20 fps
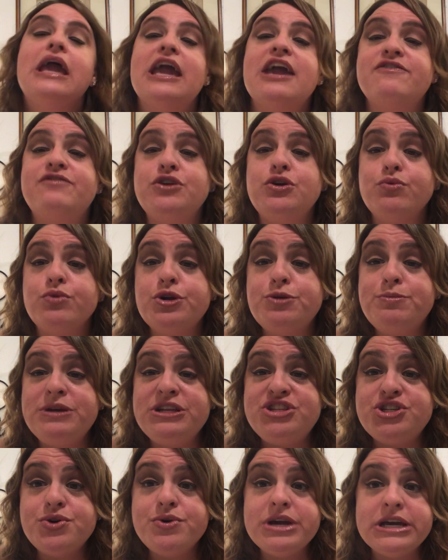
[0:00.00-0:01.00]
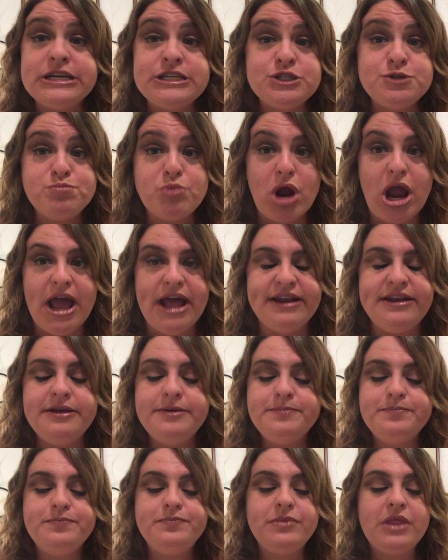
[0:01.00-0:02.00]
if you were to be doing a spread
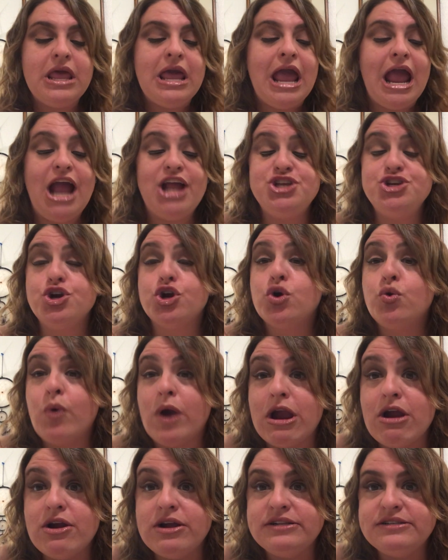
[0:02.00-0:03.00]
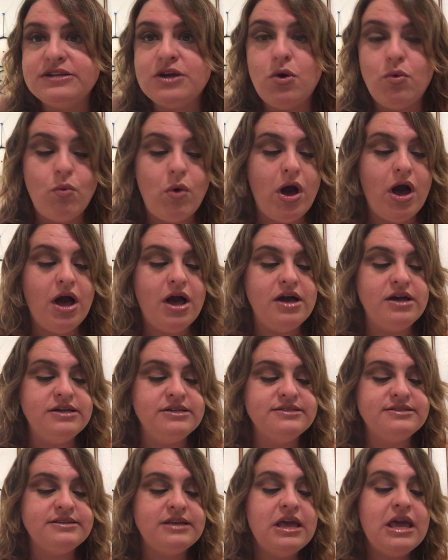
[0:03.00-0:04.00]
and your querent
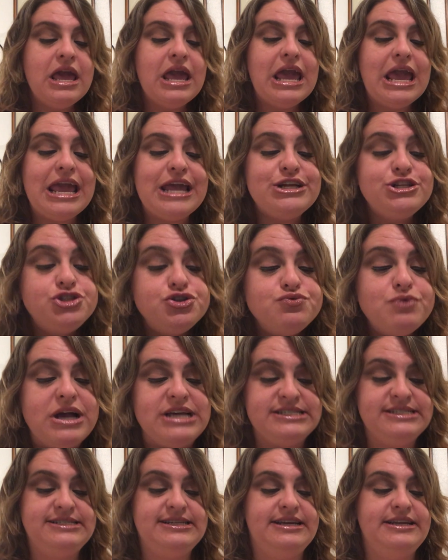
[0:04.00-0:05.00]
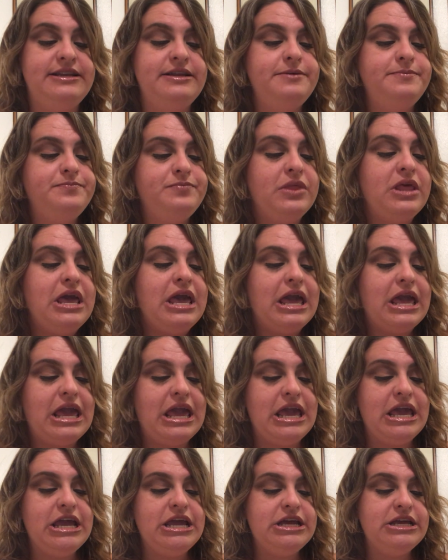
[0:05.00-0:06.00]
was interested
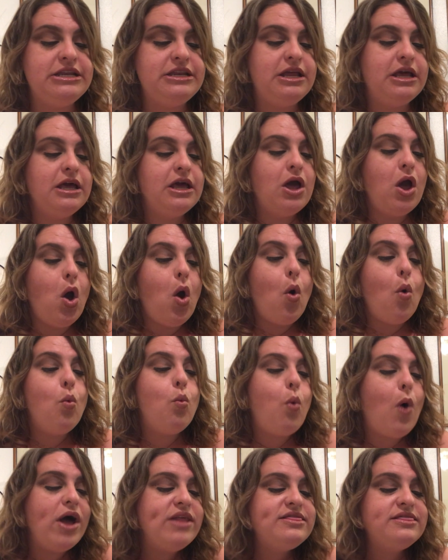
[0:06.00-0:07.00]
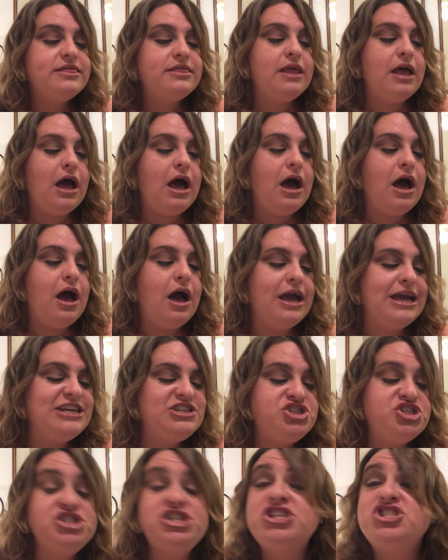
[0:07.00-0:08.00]
in what,
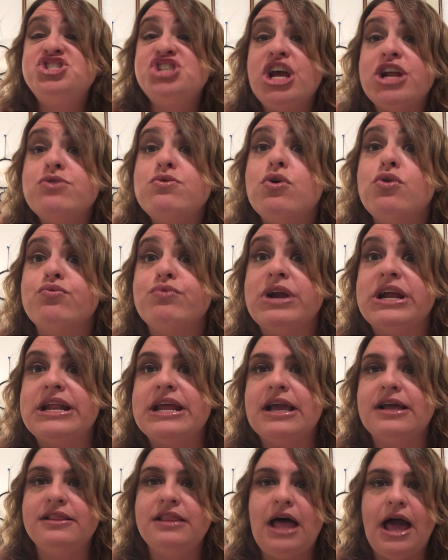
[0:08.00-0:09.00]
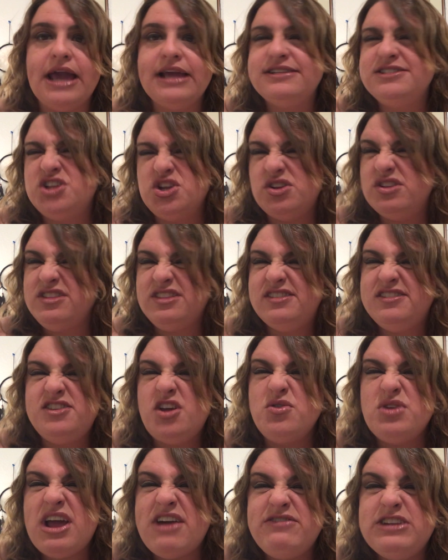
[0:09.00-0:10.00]
in just a general reading, like
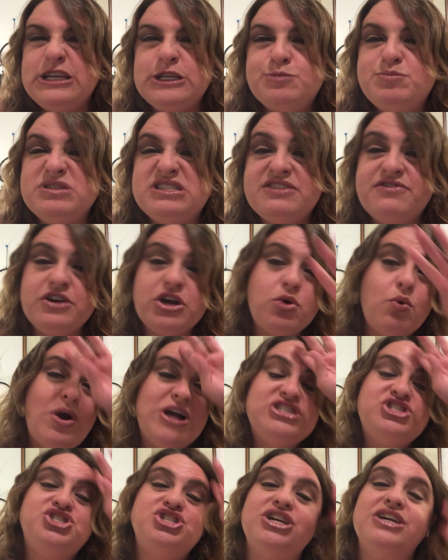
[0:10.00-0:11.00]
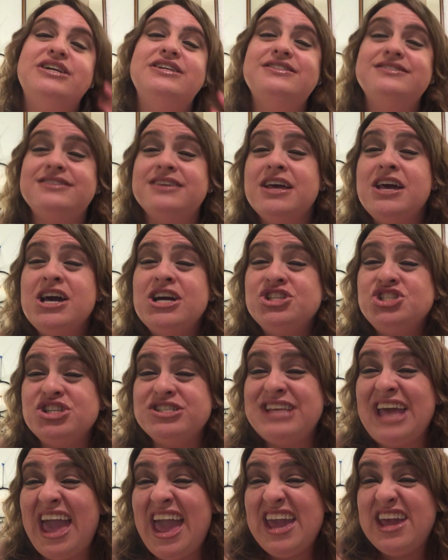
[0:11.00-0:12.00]
don't have any specific questions,
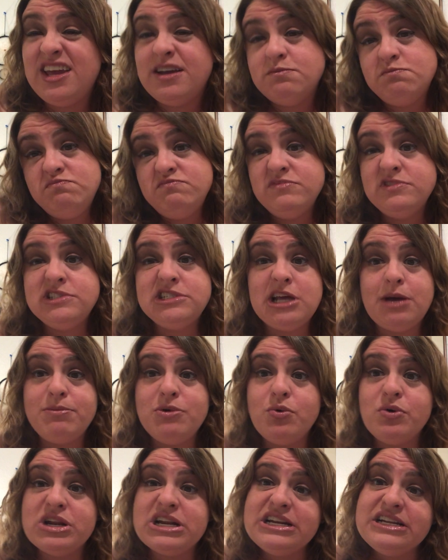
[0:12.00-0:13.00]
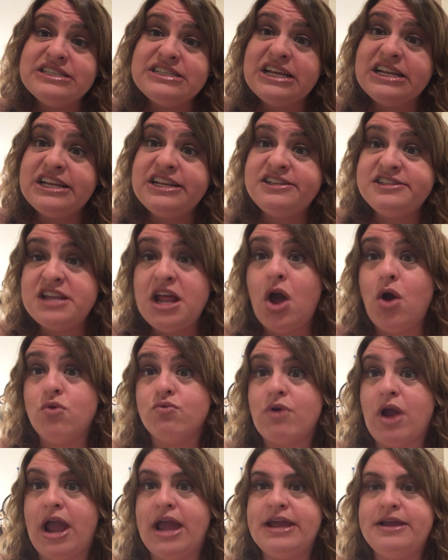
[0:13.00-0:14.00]
just, hey, tell me what it is I need to know,
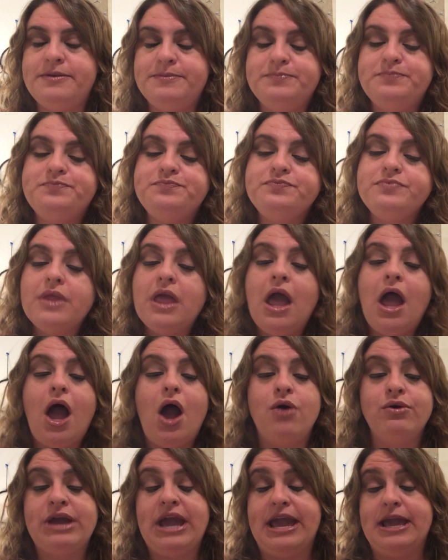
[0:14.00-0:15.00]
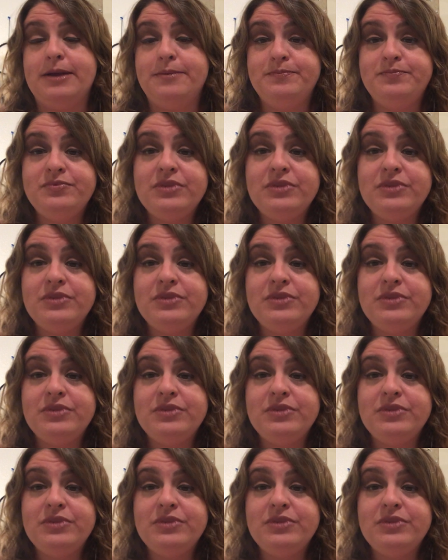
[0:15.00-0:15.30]
right? Okay,